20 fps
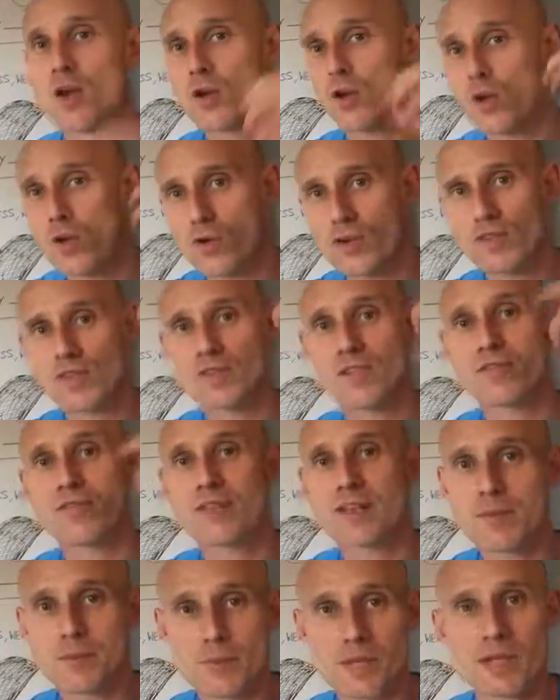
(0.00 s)
cognitive,
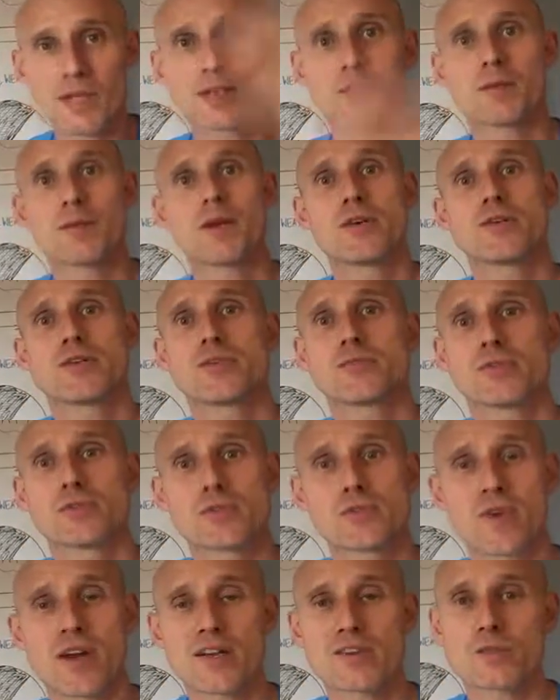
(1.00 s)
limbic and emotional
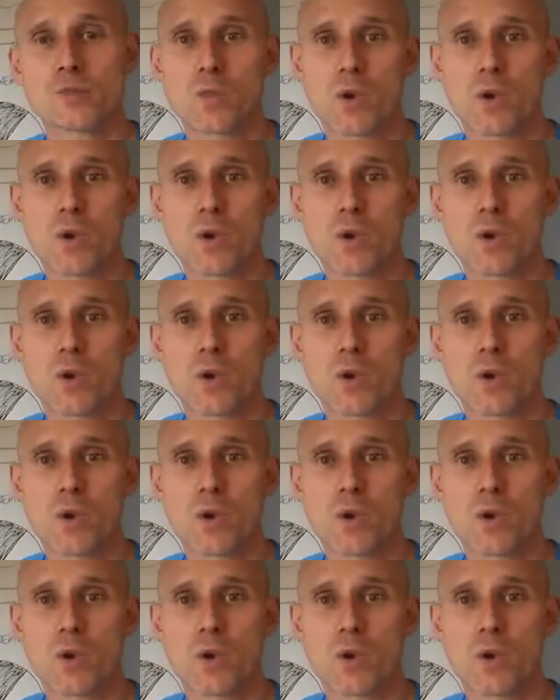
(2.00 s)
stress,